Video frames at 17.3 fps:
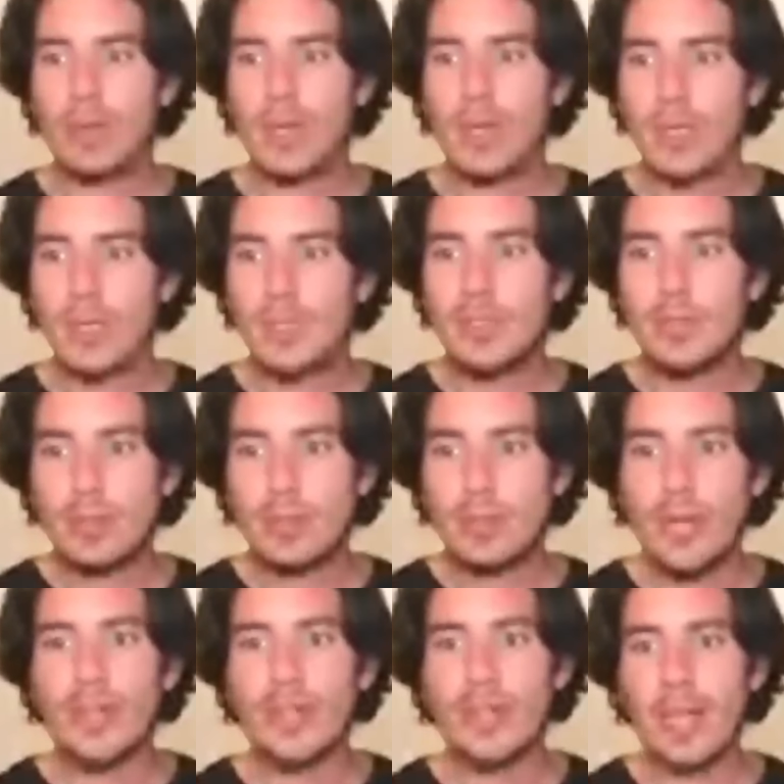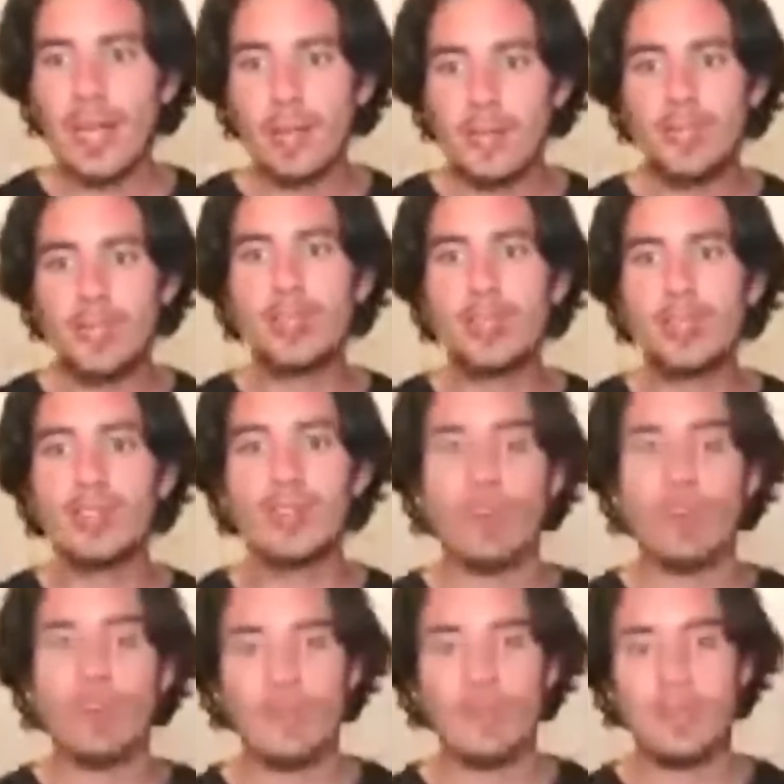is the one that helps you to
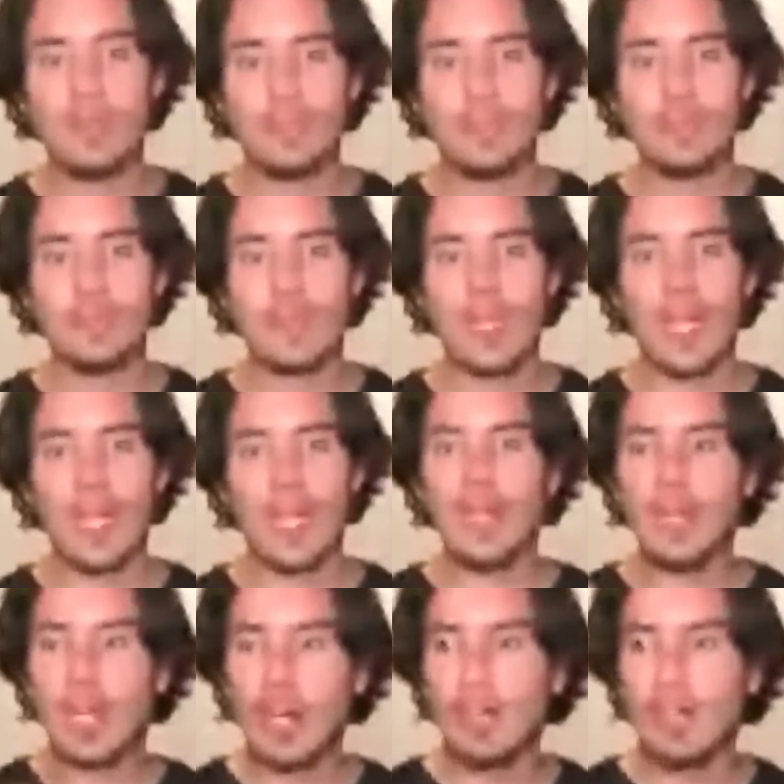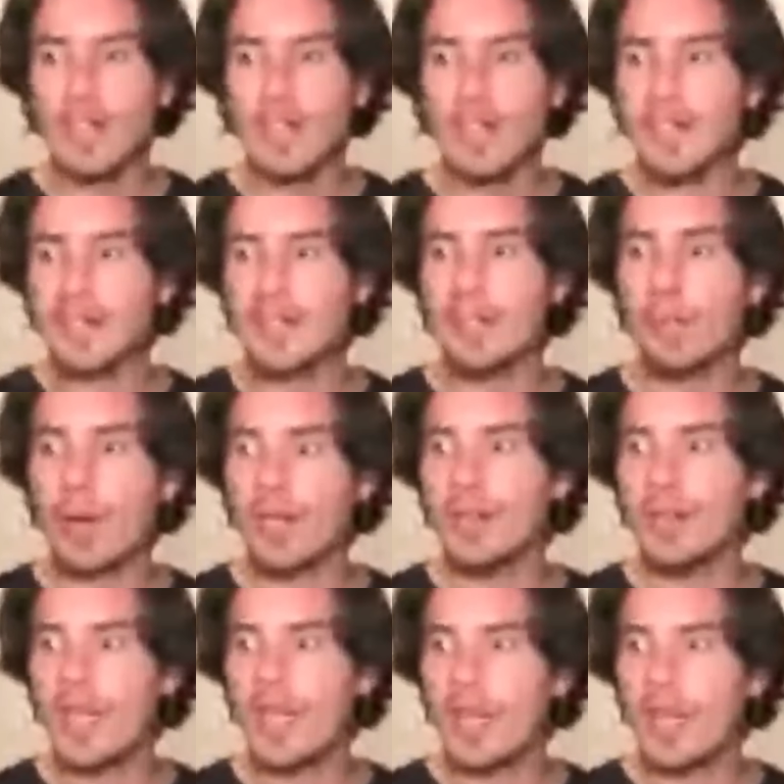evolve. And the conflict is the
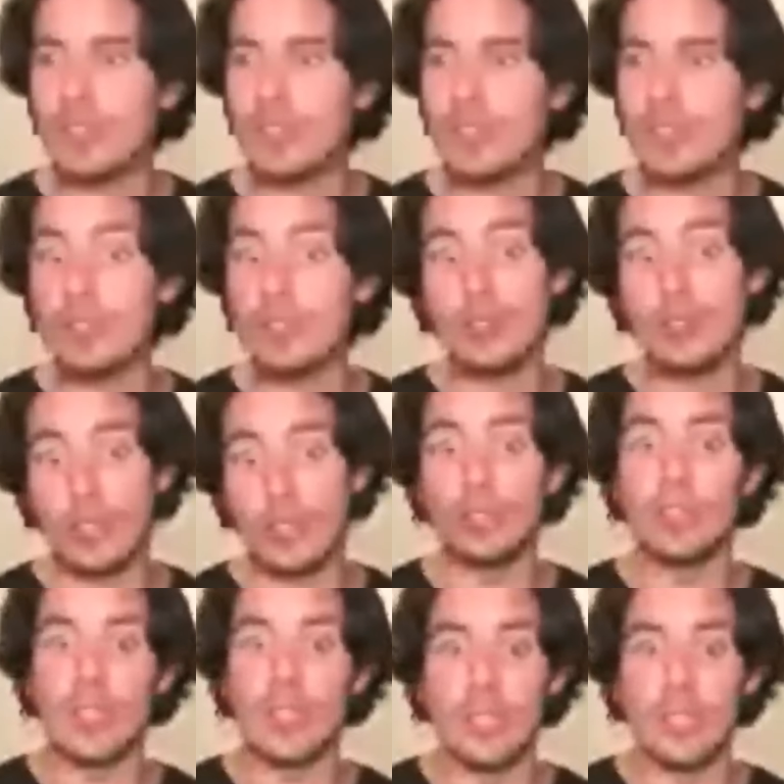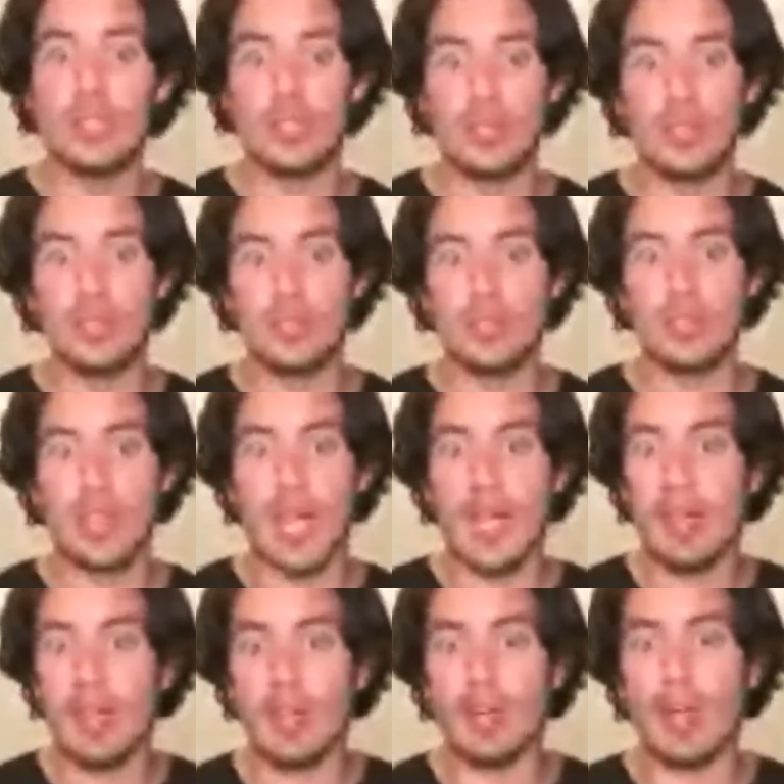one telling you, you need
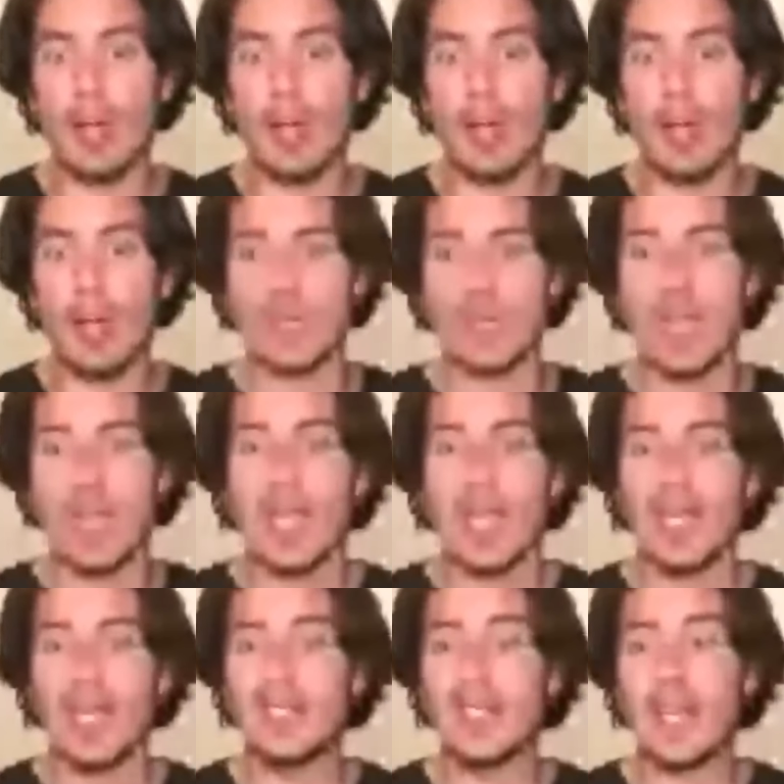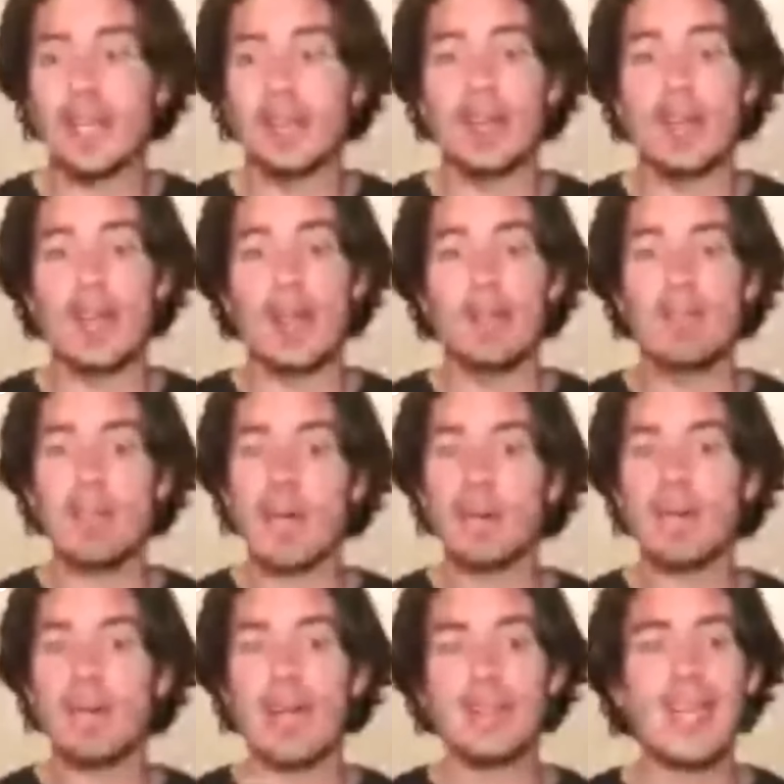a third option. It's like
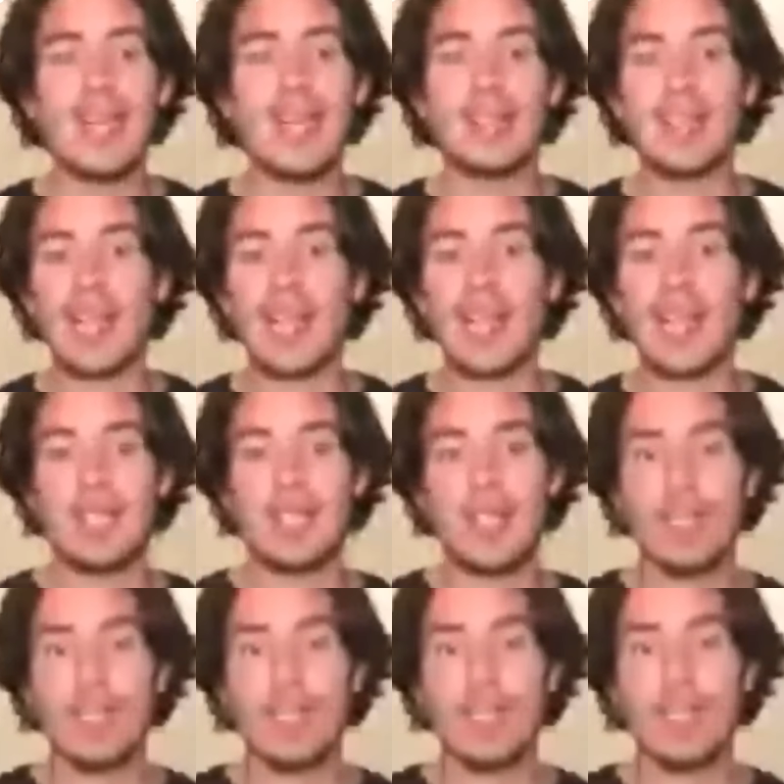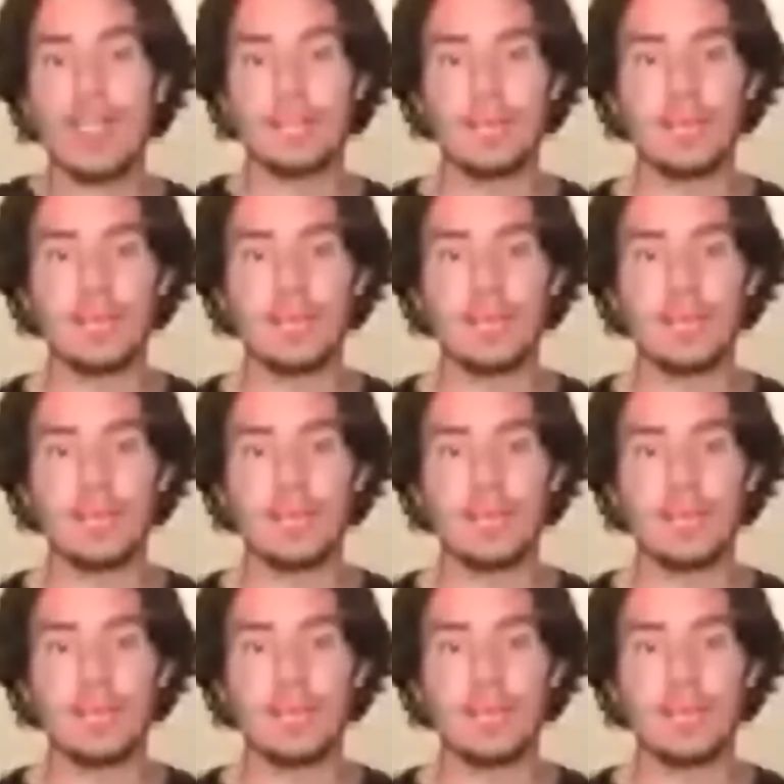mom and dad having a kid.